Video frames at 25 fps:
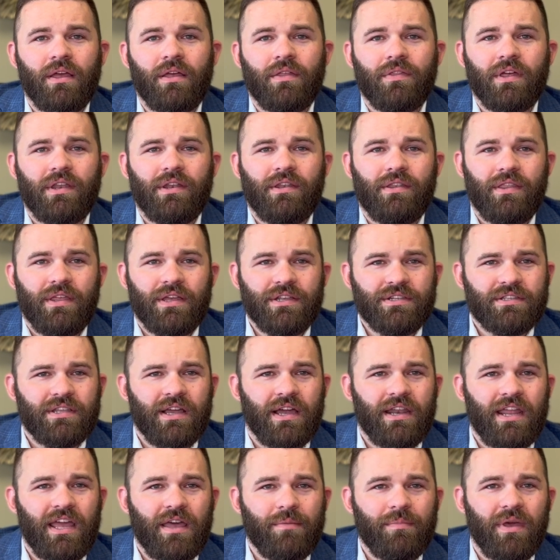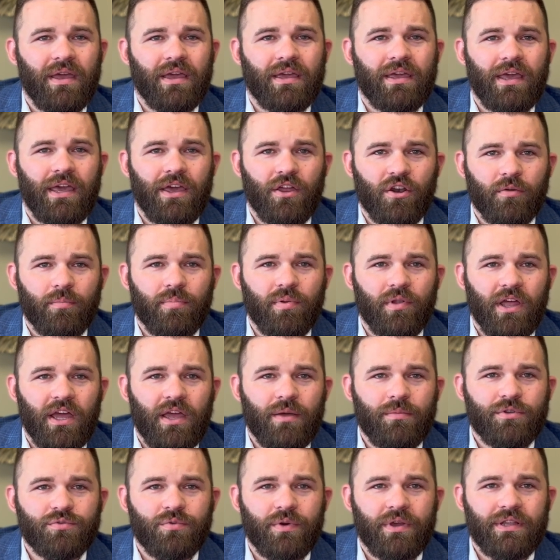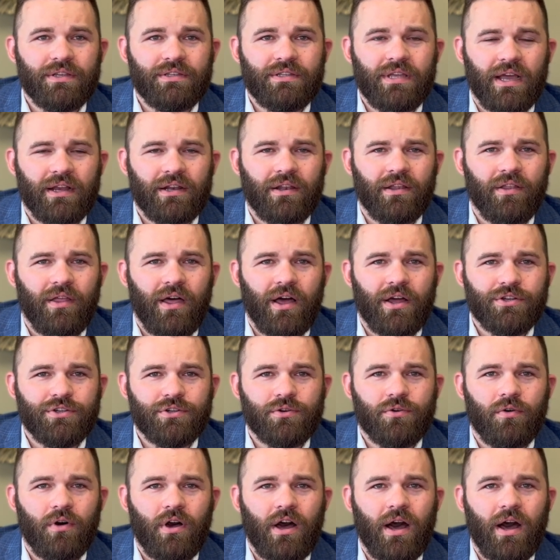This dynamic interplay between technological